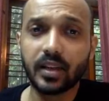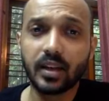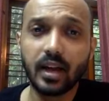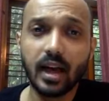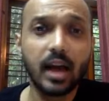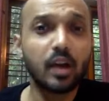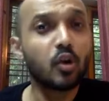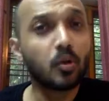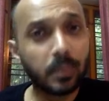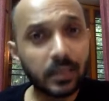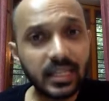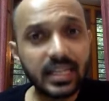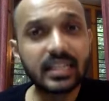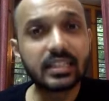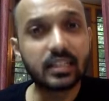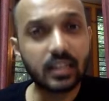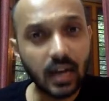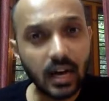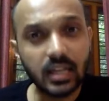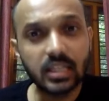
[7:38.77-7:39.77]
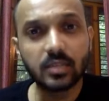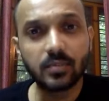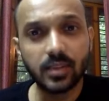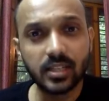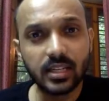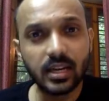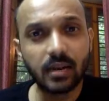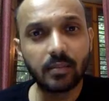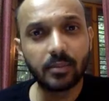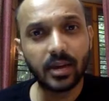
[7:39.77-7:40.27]
allopathic drugs
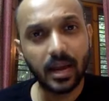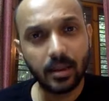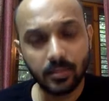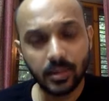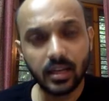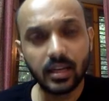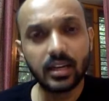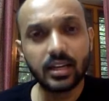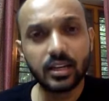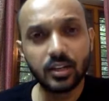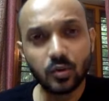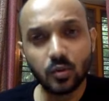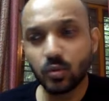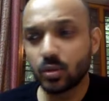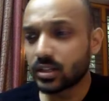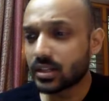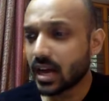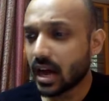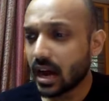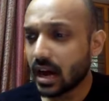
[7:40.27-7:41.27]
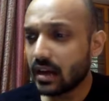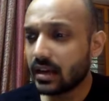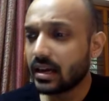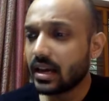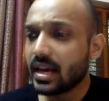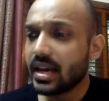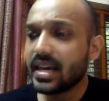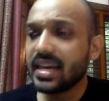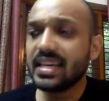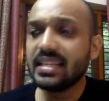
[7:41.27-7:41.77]
which are primarily used are
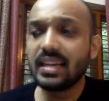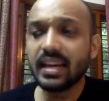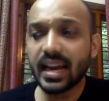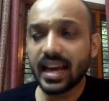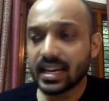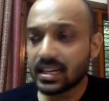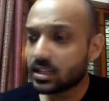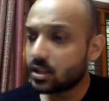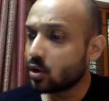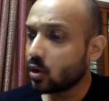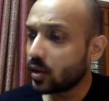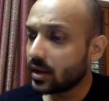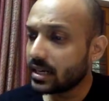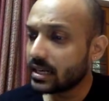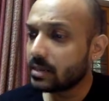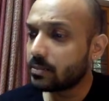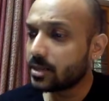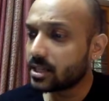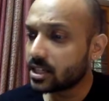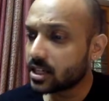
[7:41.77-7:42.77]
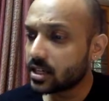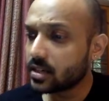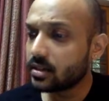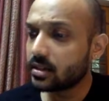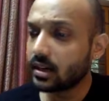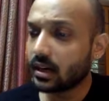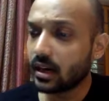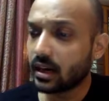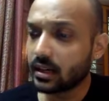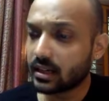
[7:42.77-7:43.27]
either exo inhibition
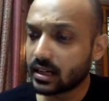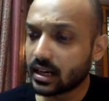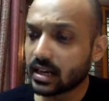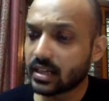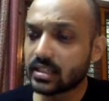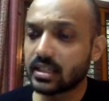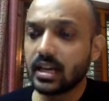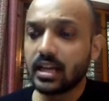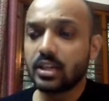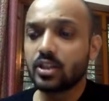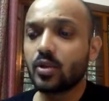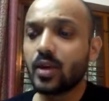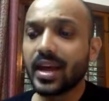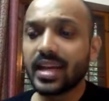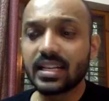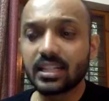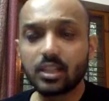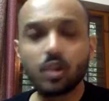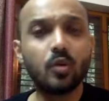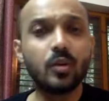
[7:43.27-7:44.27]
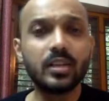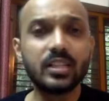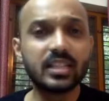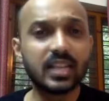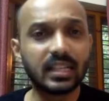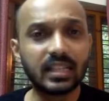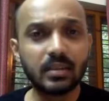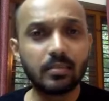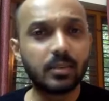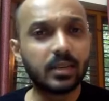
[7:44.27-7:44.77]
drugs. So exo is
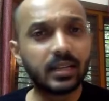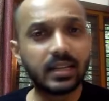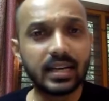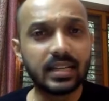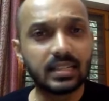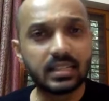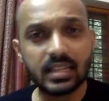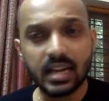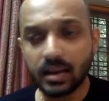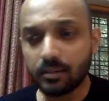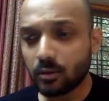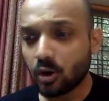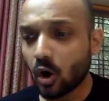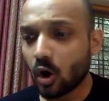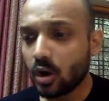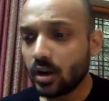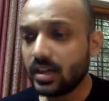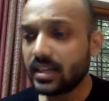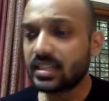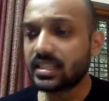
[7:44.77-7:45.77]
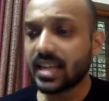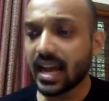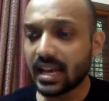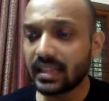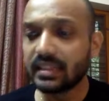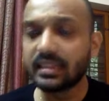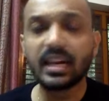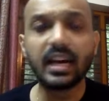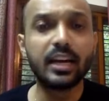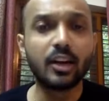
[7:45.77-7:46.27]
nothing but an enzyme called
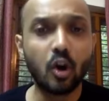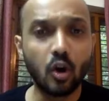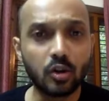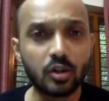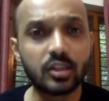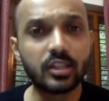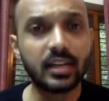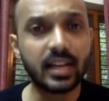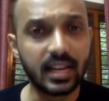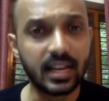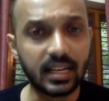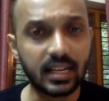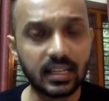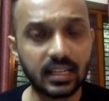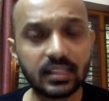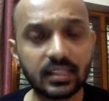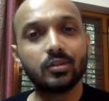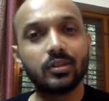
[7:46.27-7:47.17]
xanthine oxidase.